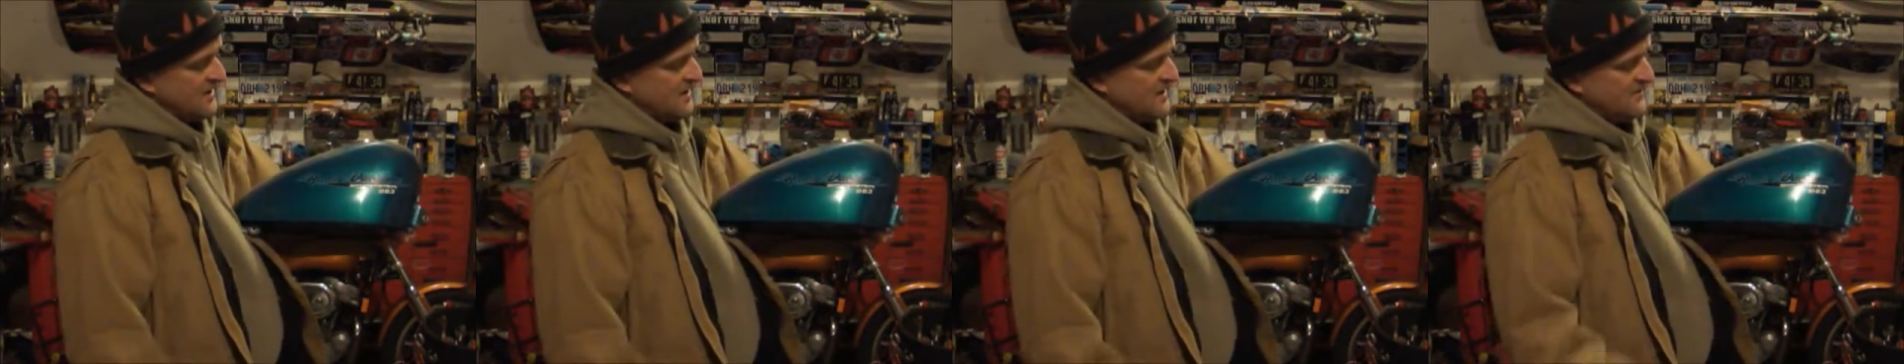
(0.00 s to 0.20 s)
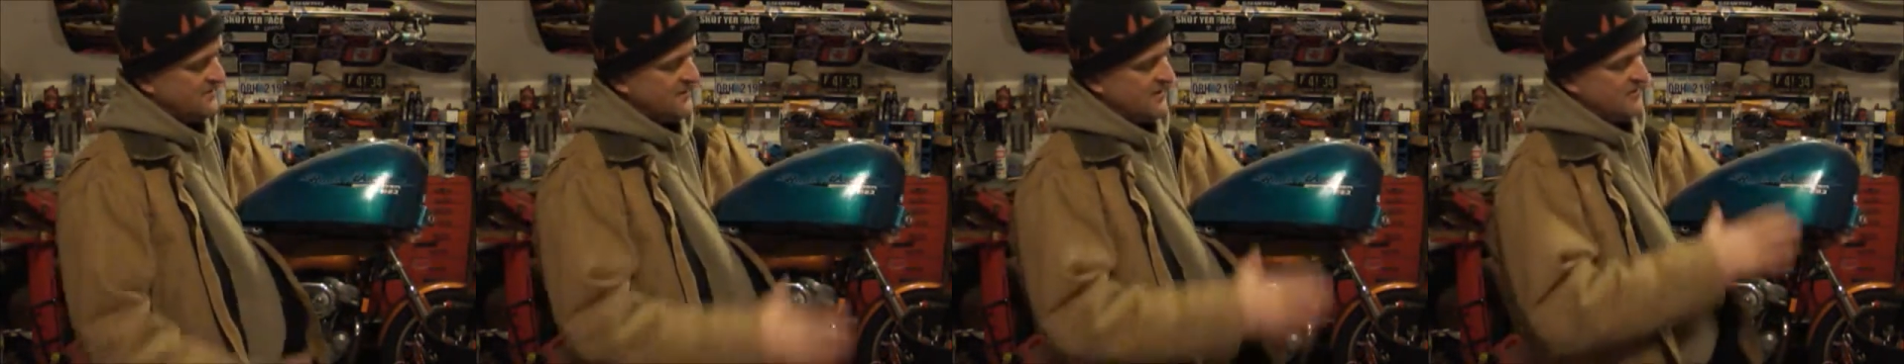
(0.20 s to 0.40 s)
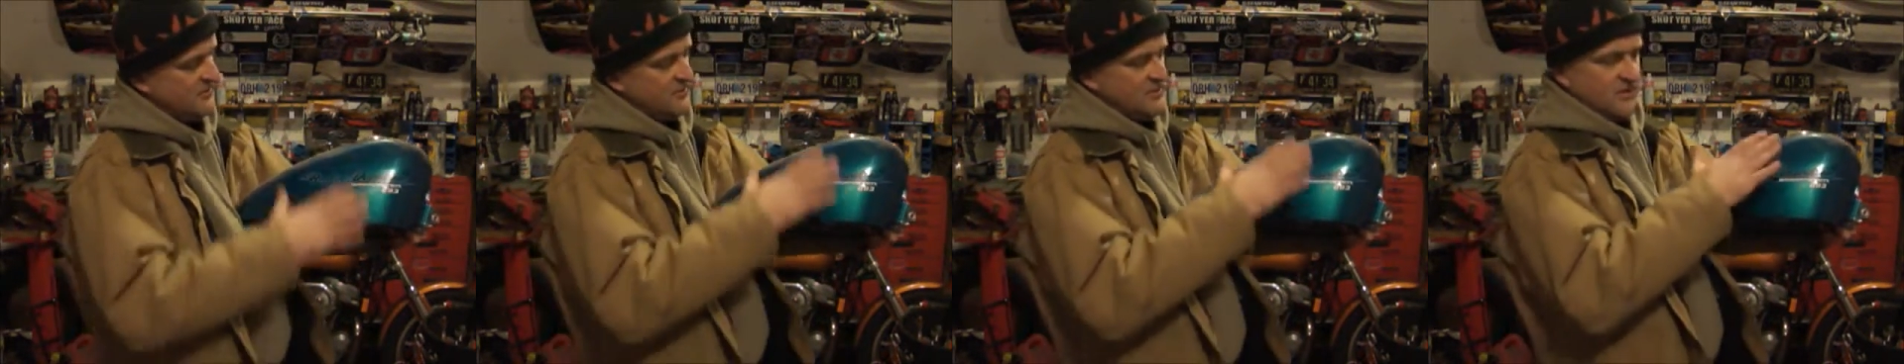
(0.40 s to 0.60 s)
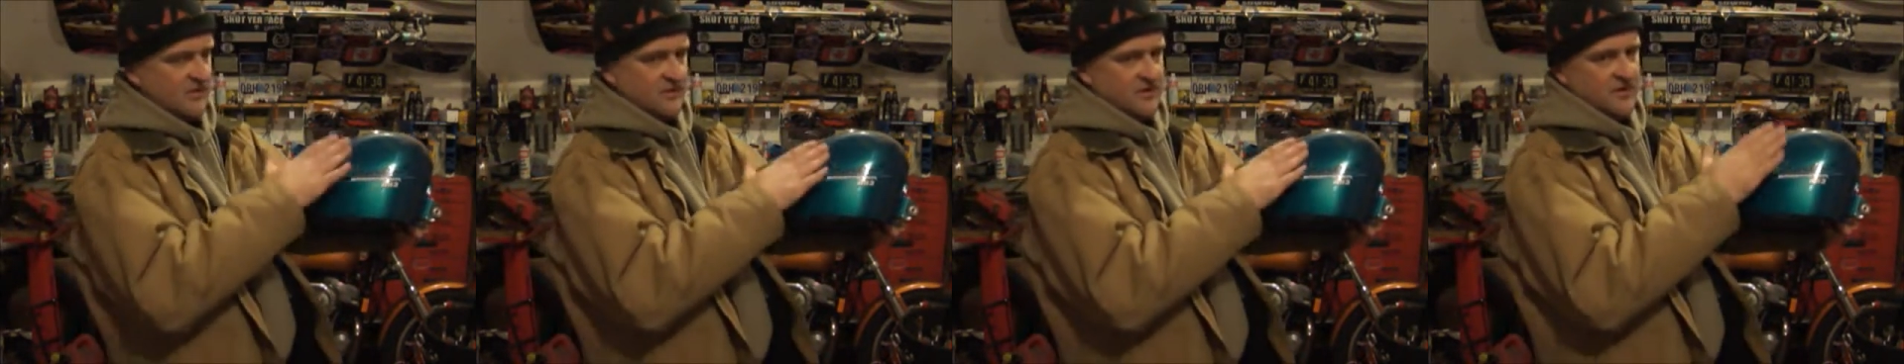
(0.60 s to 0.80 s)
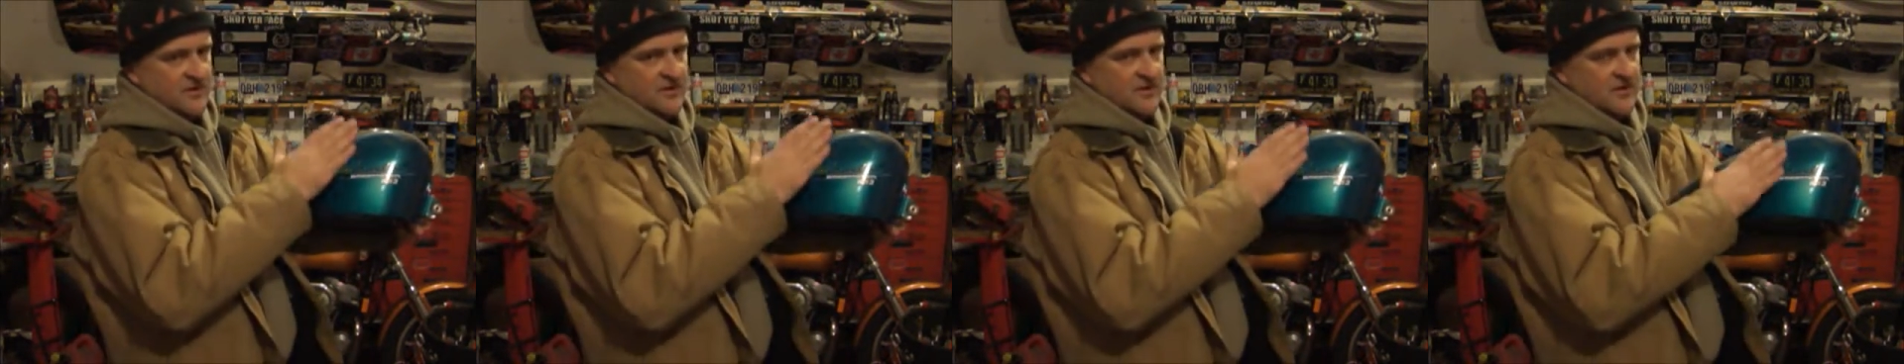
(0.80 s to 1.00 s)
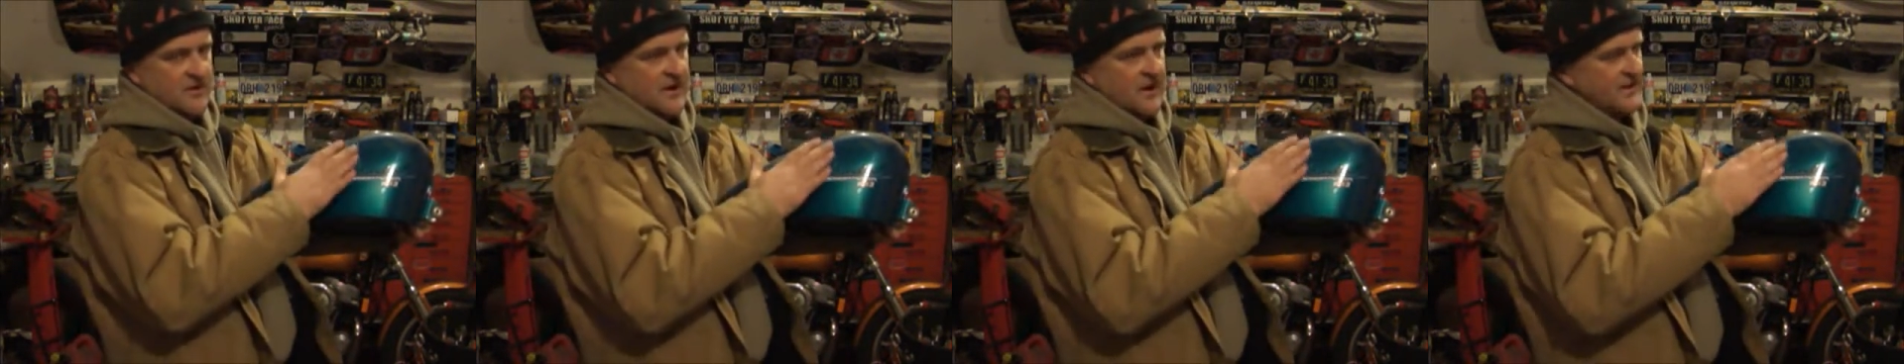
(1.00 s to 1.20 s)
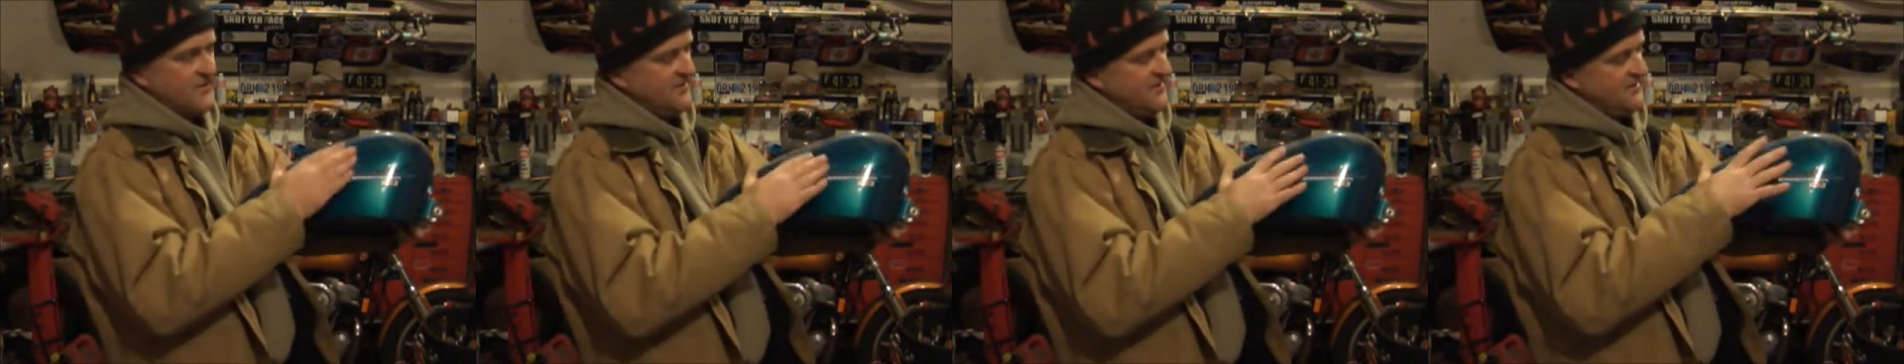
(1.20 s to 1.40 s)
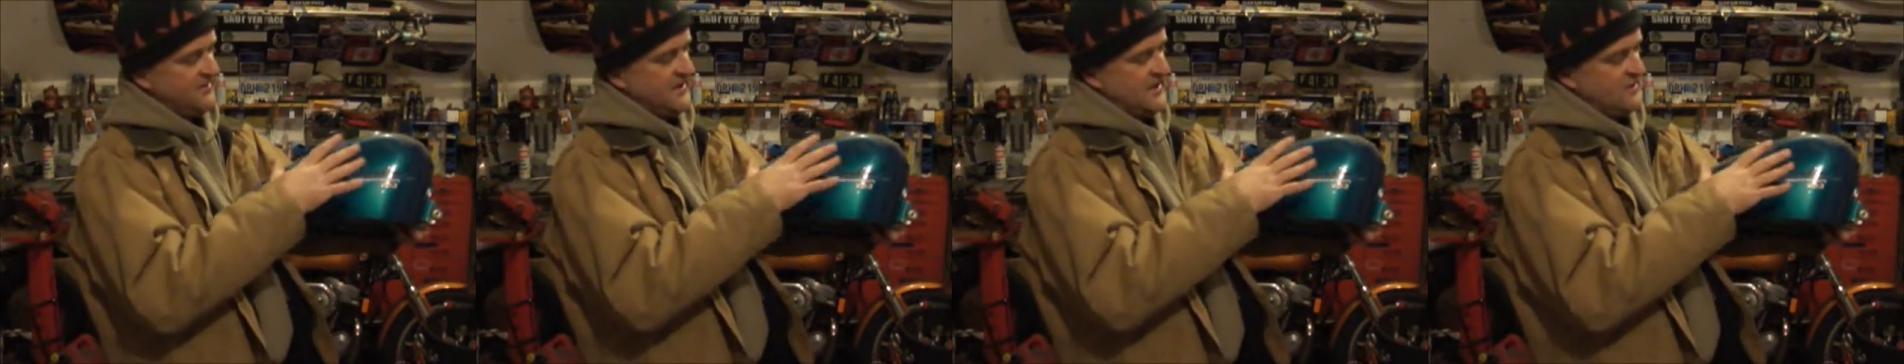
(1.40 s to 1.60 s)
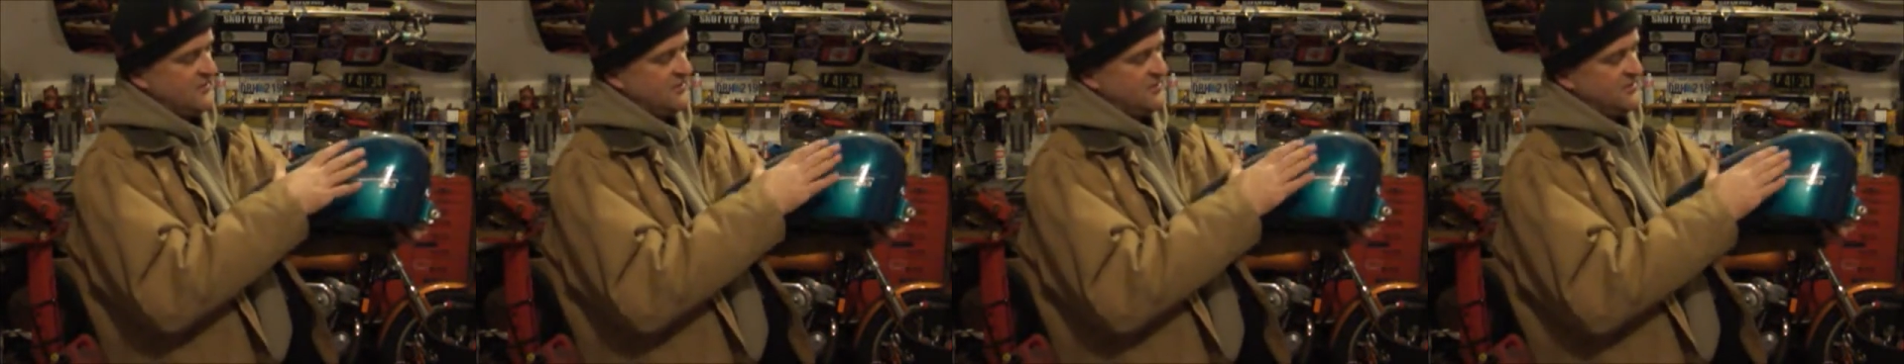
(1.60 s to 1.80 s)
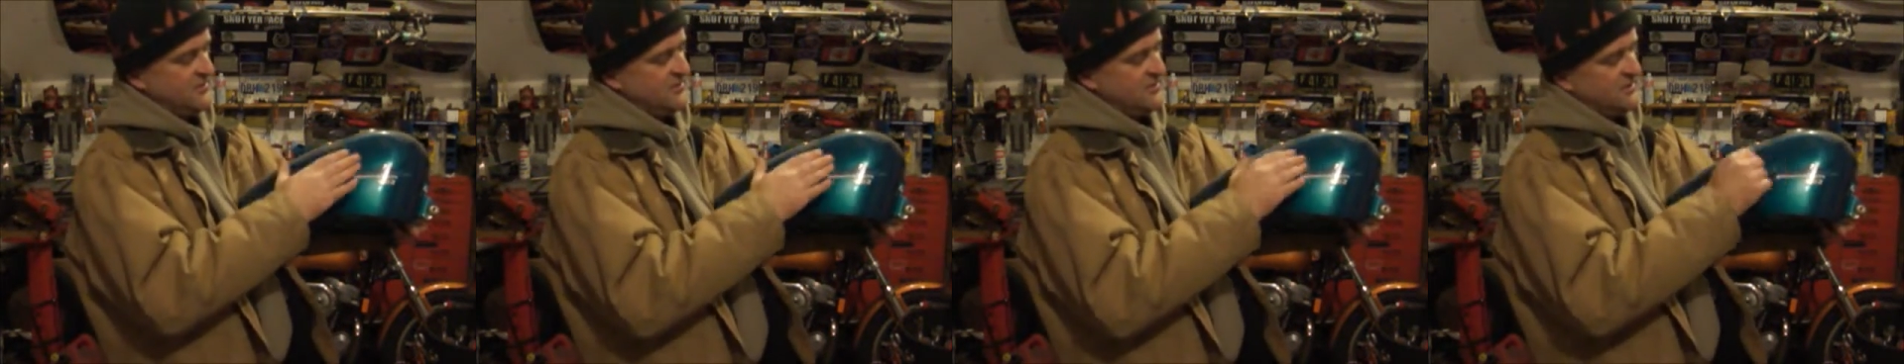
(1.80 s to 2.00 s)
That will only look, I think
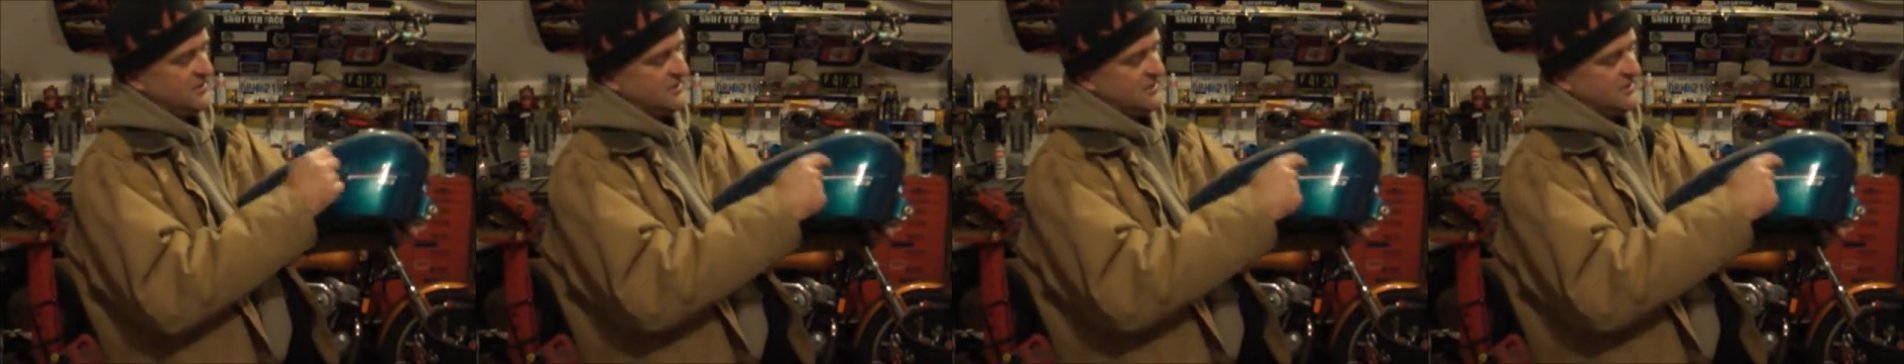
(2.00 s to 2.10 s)
that would only